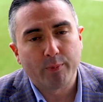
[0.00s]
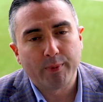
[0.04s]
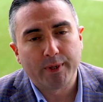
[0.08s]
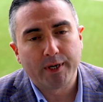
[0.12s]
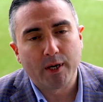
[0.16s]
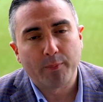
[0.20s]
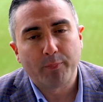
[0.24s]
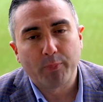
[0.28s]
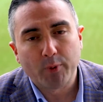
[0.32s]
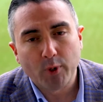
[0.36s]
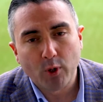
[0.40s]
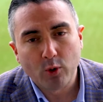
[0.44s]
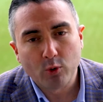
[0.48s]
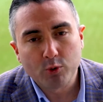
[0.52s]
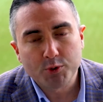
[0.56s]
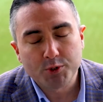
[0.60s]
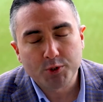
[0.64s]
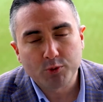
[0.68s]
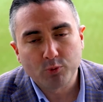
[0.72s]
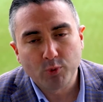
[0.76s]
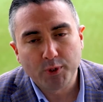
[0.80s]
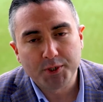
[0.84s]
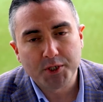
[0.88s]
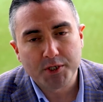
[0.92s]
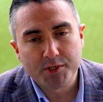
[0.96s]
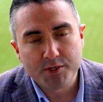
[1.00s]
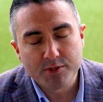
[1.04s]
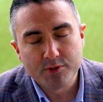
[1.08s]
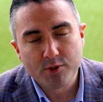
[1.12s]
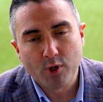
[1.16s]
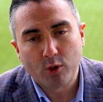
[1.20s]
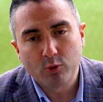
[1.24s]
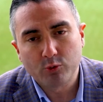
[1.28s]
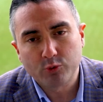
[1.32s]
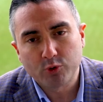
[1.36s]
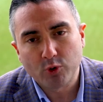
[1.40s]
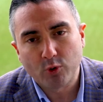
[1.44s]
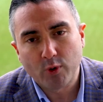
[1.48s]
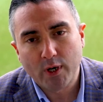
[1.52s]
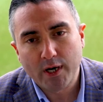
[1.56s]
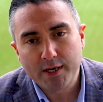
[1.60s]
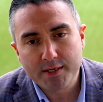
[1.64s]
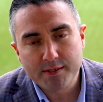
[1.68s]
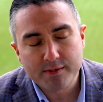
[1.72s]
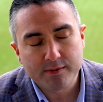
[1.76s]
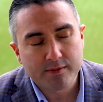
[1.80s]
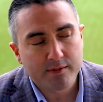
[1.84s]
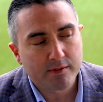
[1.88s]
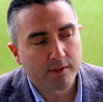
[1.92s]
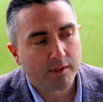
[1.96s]
approach, which is known to
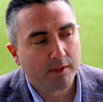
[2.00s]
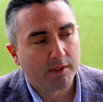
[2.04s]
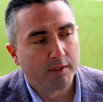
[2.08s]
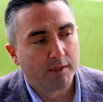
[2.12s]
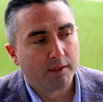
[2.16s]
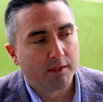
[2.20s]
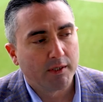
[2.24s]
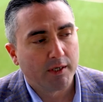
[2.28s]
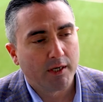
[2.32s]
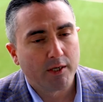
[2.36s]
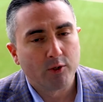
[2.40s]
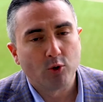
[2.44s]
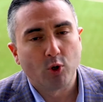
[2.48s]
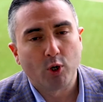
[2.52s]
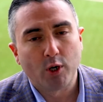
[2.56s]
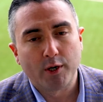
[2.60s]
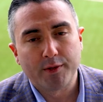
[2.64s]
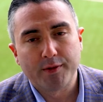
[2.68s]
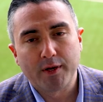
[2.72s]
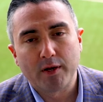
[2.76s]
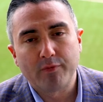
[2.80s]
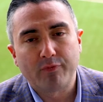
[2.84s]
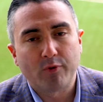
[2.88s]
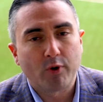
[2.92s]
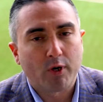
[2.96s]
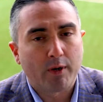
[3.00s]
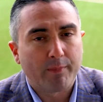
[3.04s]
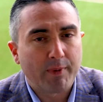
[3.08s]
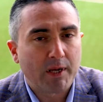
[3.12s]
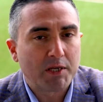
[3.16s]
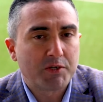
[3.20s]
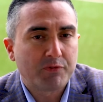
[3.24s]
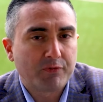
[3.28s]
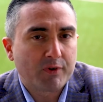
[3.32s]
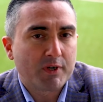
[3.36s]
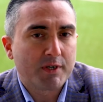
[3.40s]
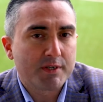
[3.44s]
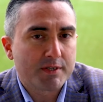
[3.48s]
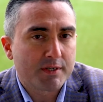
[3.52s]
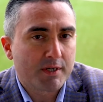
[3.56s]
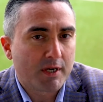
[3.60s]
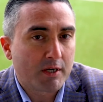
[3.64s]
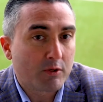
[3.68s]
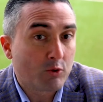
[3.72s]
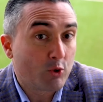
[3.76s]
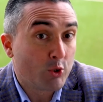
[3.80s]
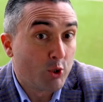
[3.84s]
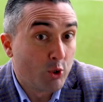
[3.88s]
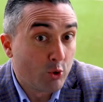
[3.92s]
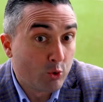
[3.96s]
us in order for a match fixer
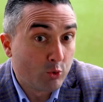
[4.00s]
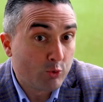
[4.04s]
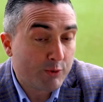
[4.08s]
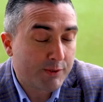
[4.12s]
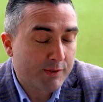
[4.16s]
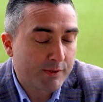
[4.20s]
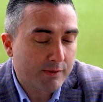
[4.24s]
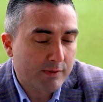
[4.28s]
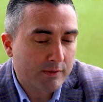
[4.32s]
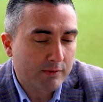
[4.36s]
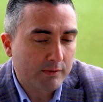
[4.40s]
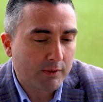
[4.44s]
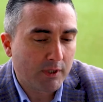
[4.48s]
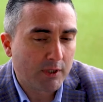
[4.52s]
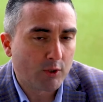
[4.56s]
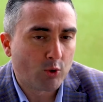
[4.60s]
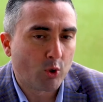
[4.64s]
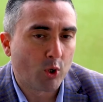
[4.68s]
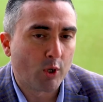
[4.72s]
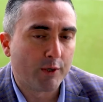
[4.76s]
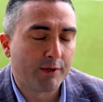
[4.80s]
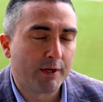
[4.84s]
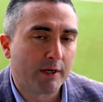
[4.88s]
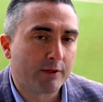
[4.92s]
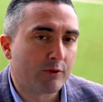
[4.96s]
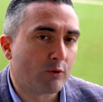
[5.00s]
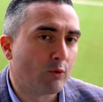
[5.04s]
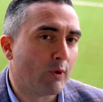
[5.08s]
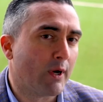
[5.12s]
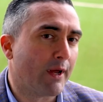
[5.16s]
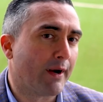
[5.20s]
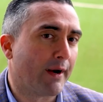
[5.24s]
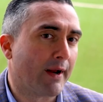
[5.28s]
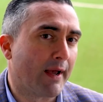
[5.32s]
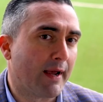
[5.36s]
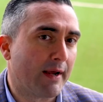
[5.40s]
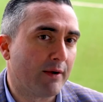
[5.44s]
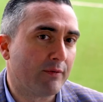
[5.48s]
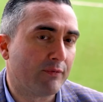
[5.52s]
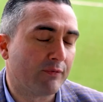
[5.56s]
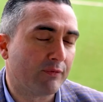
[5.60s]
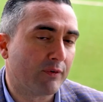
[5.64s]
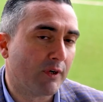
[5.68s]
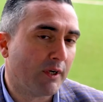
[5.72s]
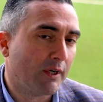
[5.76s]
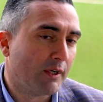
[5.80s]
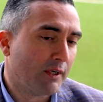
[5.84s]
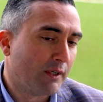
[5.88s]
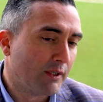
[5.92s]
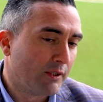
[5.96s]
to use in order to arrive
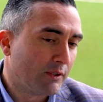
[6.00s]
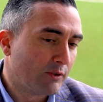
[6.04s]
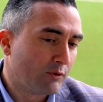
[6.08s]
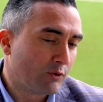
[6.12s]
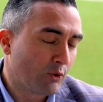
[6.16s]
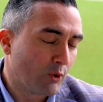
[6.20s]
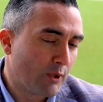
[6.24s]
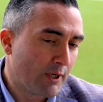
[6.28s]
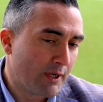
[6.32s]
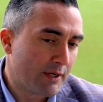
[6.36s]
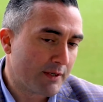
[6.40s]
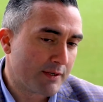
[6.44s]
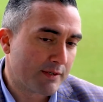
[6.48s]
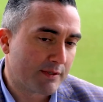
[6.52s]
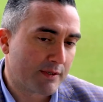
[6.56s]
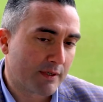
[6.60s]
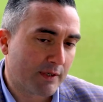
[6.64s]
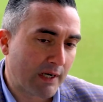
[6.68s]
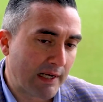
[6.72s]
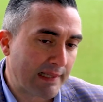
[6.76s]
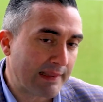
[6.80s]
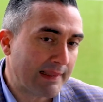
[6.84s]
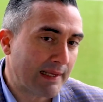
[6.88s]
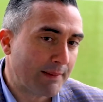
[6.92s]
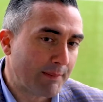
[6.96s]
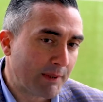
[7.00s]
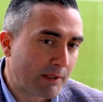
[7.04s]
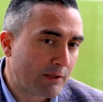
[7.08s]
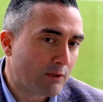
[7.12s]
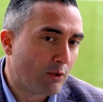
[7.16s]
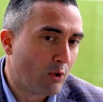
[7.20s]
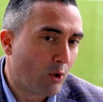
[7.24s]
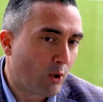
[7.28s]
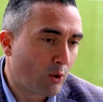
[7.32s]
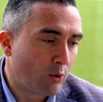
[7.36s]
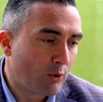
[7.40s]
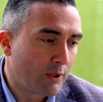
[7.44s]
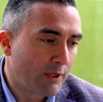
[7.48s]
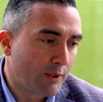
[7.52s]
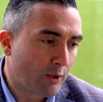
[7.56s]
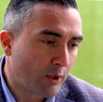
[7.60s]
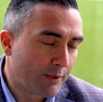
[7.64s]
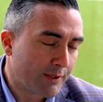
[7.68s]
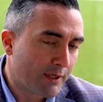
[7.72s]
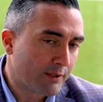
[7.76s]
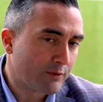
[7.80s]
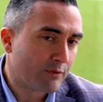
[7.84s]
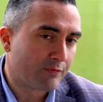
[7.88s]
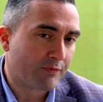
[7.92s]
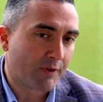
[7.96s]
to his ultimate goal, in
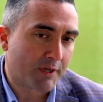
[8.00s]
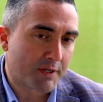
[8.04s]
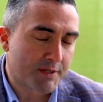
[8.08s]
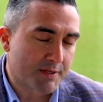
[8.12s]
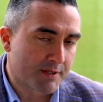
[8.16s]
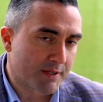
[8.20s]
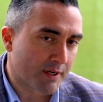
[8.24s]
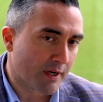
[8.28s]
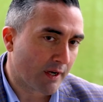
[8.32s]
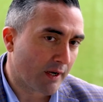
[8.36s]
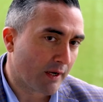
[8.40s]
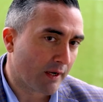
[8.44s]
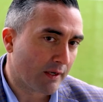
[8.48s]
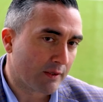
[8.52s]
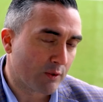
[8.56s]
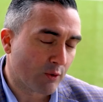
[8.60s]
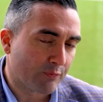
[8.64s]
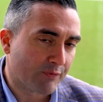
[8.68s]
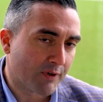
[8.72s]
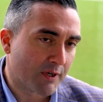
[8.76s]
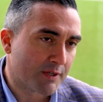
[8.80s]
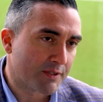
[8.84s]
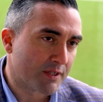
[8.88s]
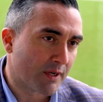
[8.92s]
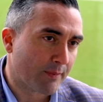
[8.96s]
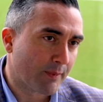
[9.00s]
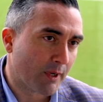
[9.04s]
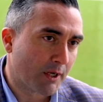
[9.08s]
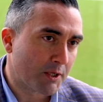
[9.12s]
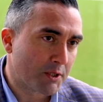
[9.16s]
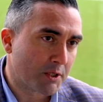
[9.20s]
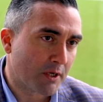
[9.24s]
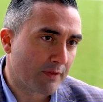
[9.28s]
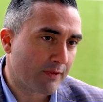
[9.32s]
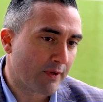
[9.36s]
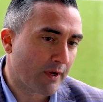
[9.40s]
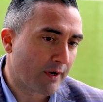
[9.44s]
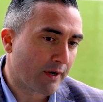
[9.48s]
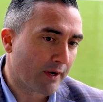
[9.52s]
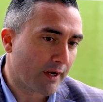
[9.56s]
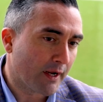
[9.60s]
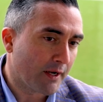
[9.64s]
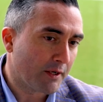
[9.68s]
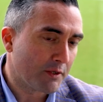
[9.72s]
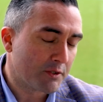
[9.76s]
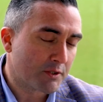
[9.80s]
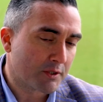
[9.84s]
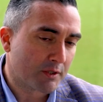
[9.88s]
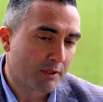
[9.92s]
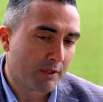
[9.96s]
order to fix a match and
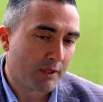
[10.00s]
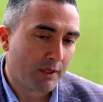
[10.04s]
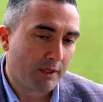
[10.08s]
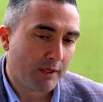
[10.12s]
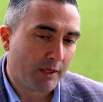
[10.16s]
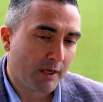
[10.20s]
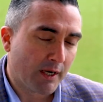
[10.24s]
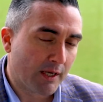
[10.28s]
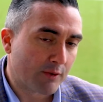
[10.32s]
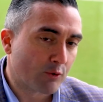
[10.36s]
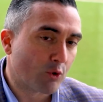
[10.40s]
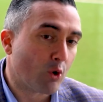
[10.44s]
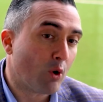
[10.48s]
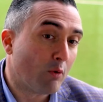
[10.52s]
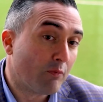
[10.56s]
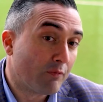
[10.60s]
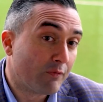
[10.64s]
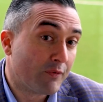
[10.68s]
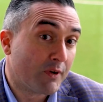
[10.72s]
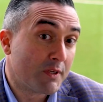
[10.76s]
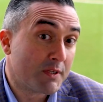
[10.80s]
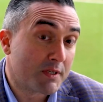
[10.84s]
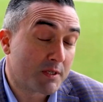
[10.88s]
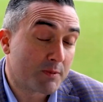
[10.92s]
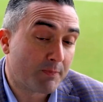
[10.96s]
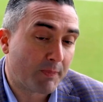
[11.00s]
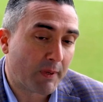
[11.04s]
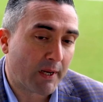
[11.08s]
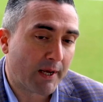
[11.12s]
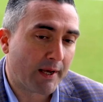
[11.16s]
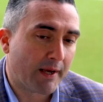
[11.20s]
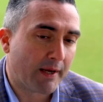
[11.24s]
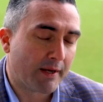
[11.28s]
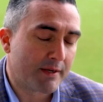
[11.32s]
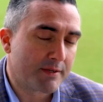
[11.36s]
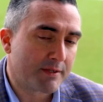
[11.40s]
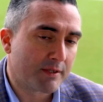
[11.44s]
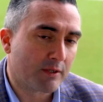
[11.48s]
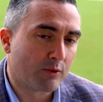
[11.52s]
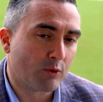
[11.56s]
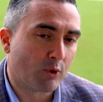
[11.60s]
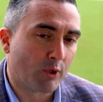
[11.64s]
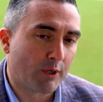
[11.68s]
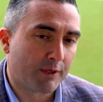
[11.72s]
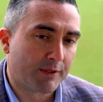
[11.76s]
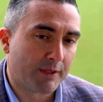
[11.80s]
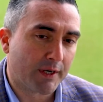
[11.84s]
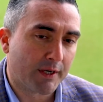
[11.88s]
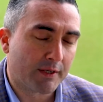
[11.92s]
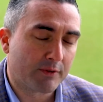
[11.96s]
arrange and convince players in
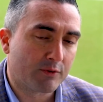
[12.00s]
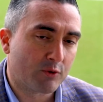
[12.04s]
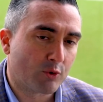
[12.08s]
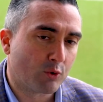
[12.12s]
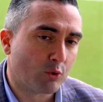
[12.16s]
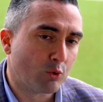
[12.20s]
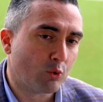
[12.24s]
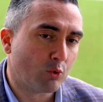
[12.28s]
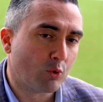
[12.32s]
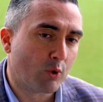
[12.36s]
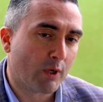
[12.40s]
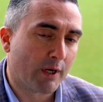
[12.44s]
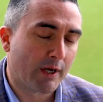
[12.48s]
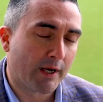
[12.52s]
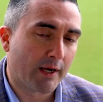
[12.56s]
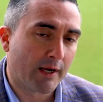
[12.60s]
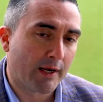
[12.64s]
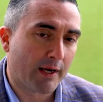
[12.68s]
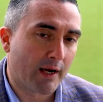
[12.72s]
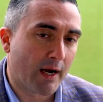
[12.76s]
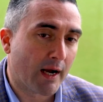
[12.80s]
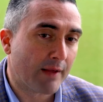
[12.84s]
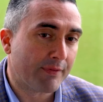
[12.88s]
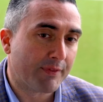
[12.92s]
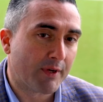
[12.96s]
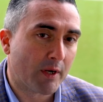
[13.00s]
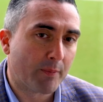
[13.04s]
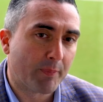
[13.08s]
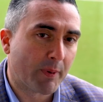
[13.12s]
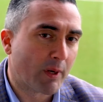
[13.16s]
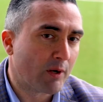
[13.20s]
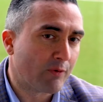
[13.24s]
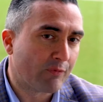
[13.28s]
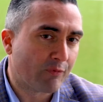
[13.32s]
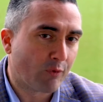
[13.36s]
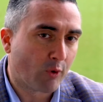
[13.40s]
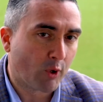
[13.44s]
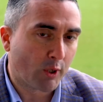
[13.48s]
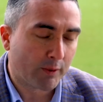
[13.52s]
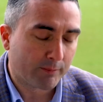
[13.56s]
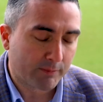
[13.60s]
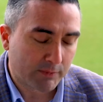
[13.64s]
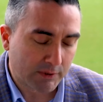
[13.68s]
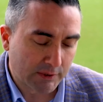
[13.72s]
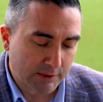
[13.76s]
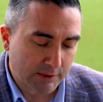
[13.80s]
order to underperform